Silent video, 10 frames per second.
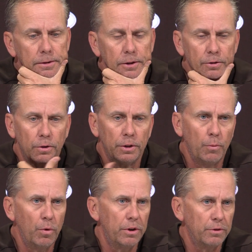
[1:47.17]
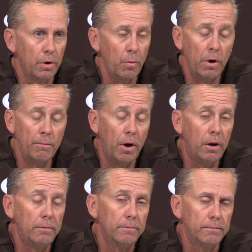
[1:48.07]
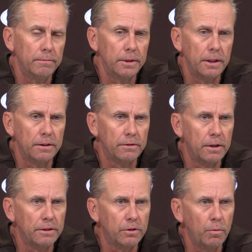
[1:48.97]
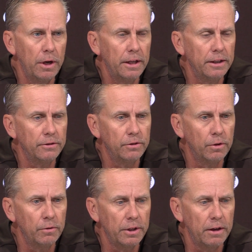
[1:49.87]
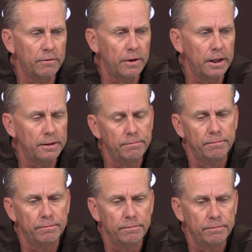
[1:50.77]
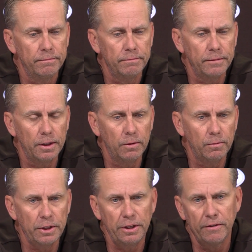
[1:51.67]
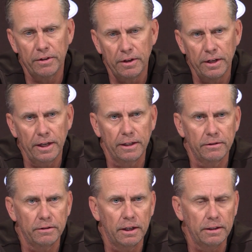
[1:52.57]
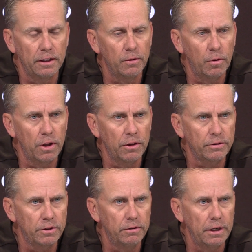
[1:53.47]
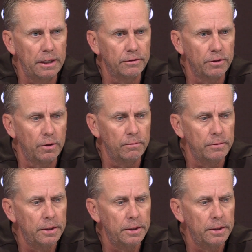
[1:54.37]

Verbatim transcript: there's only there's only one ball. I mean, that's that's the way it is. You only have uh, you know when you give it to Nick, it's not getting to one of their skill guys, so.